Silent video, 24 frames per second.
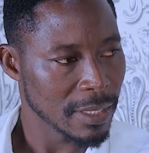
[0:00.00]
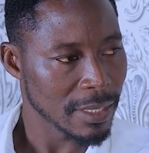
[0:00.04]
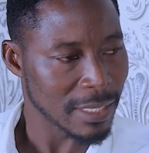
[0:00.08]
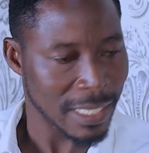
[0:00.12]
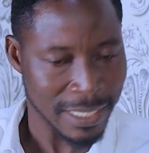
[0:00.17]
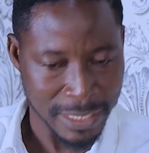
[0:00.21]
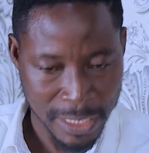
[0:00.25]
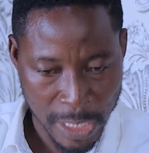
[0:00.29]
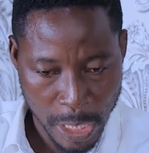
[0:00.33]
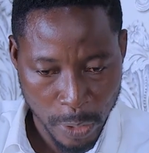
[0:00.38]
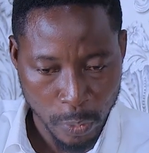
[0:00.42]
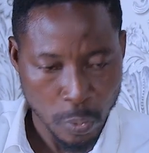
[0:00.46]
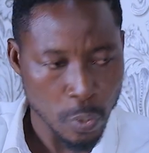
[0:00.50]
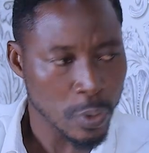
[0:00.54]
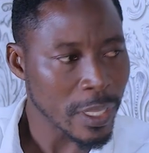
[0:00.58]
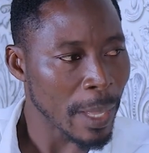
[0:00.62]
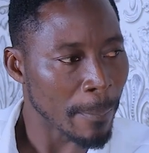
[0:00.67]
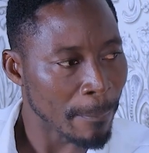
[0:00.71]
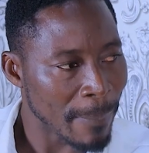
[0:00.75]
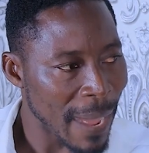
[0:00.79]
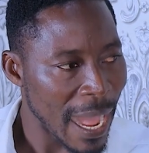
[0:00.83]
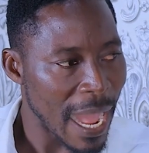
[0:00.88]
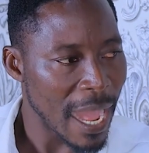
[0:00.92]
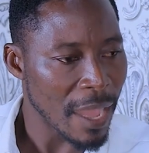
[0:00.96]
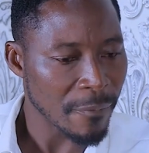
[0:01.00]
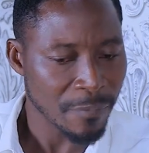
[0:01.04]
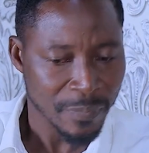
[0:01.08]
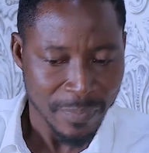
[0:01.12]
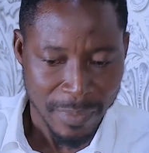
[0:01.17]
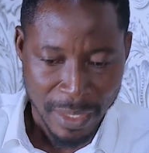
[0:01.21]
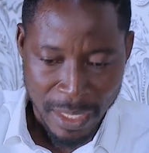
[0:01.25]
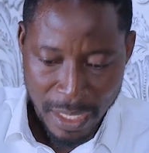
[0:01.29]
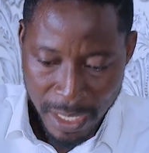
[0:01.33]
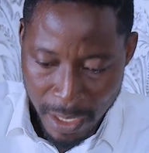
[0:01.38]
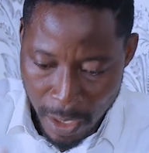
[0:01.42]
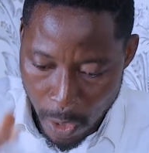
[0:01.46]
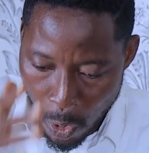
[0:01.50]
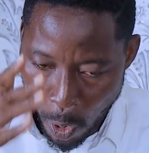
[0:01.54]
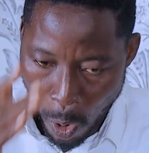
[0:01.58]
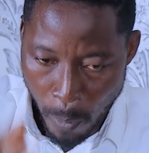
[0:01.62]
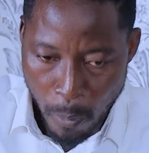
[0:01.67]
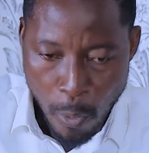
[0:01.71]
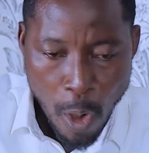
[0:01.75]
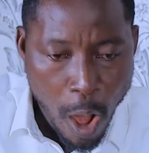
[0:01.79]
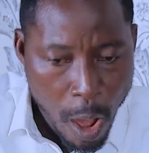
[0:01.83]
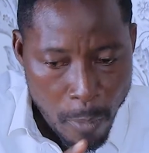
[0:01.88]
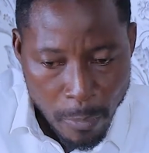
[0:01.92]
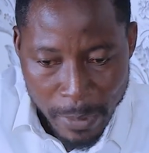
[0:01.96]
You see, ano, yeba.
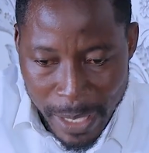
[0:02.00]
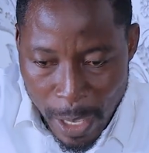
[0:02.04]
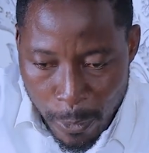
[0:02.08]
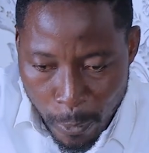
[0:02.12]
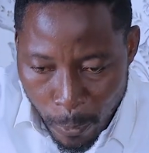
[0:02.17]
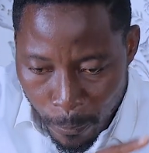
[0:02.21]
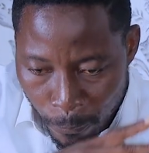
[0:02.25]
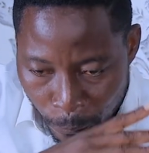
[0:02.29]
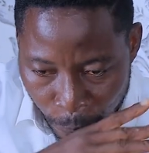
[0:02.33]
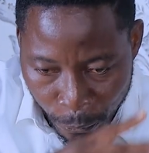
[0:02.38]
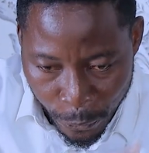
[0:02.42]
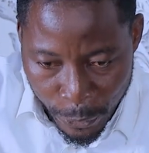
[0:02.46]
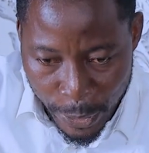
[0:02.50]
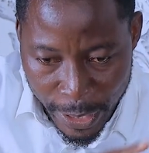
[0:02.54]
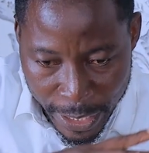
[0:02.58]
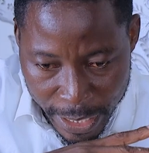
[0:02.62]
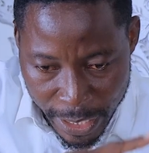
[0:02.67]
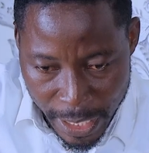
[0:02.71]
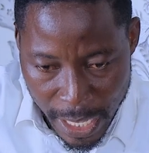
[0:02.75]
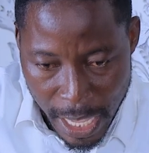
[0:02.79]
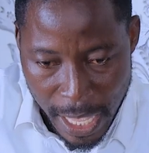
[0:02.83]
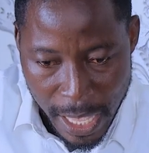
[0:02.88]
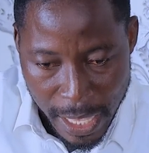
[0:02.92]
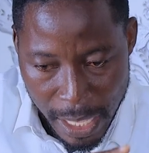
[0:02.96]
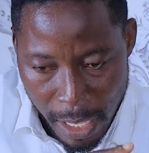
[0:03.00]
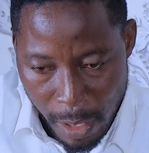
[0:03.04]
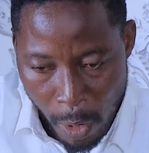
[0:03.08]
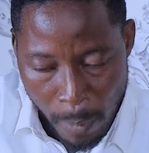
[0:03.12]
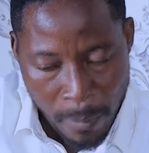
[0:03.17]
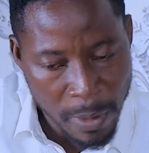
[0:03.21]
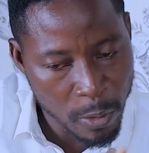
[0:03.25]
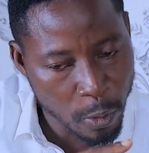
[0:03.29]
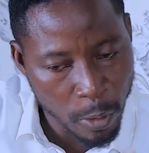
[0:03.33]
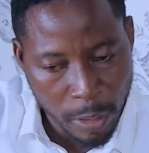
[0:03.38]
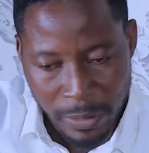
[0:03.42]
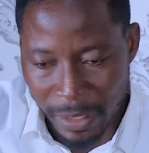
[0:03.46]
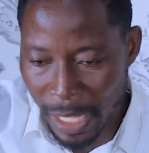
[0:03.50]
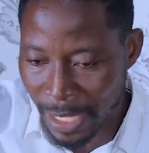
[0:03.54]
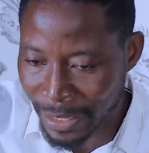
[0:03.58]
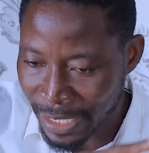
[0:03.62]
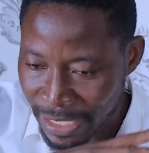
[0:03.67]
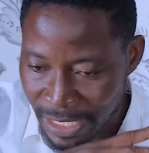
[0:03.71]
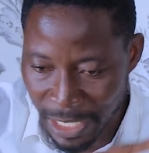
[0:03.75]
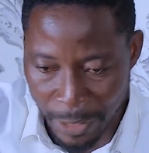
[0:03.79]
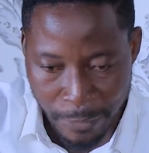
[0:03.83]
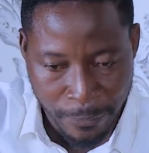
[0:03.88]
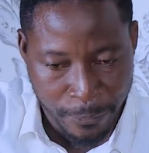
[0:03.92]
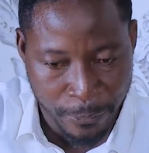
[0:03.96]
Omo, ye free, omo kwa
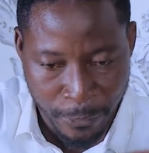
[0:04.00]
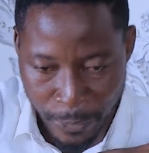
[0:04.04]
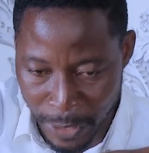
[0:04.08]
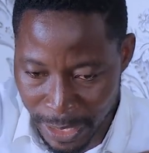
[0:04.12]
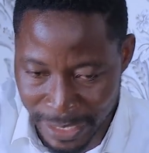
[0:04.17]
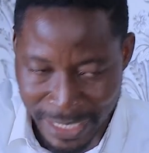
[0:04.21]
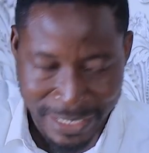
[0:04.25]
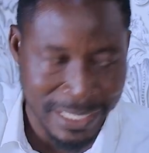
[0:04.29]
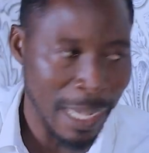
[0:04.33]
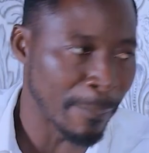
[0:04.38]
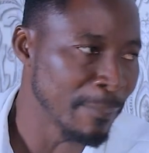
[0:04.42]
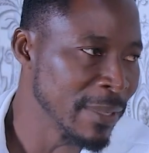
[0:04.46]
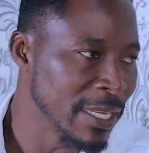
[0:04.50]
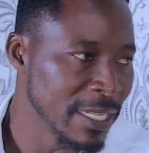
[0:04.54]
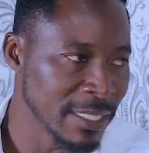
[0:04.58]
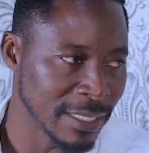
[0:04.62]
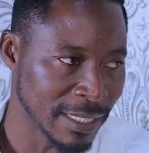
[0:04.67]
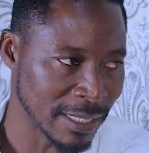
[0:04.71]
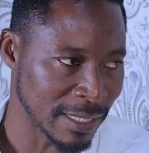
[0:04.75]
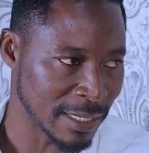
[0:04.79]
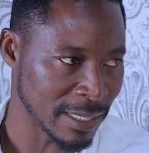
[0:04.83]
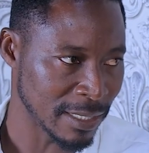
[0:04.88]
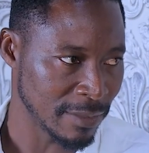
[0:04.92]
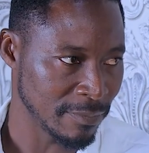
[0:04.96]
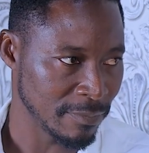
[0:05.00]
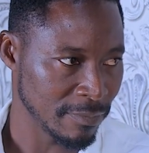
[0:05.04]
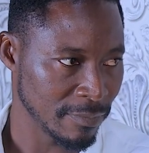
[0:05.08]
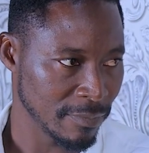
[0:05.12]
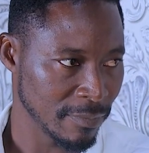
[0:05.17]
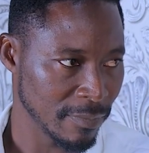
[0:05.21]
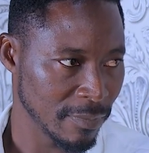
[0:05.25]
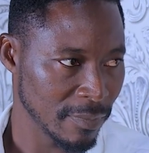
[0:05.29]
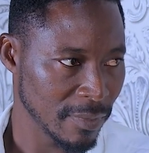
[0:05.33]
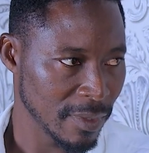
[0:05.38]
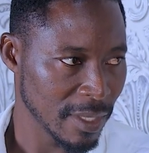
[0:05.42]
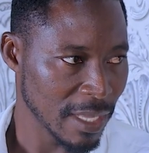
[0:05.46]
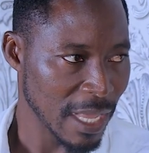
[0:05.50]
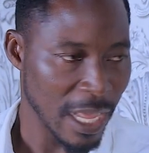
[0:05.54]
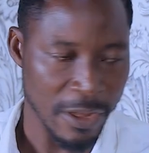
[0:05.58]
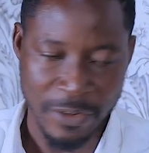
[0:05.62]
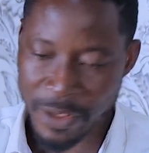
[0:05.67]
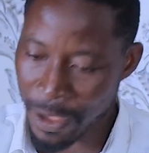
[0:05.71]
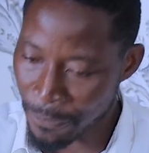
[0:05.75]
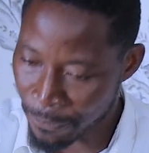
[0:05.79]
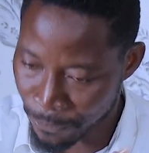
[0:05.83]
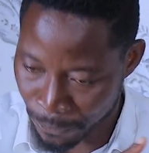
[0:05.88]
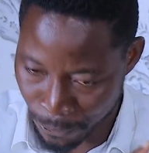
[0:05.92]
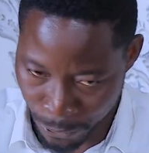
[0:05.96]
tertiary free disabilities. And
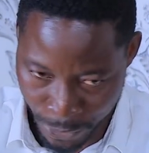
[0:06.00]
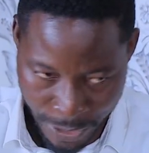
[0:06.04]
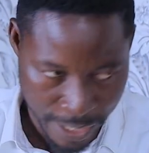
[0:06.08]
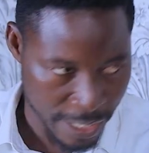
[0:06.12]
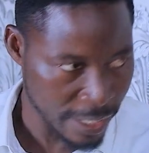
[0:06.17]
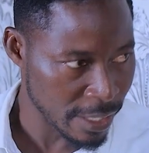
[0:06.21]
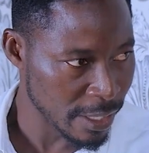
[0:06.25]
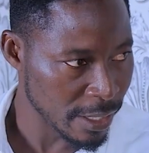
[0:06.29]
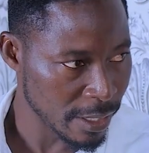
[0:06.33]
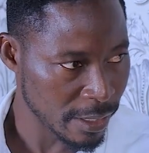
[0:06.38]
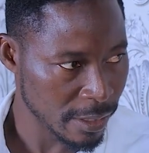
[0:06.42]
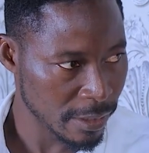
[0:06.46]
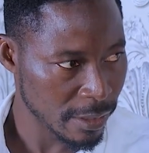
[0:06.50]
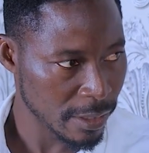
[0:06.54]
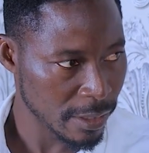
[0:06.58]
ye free.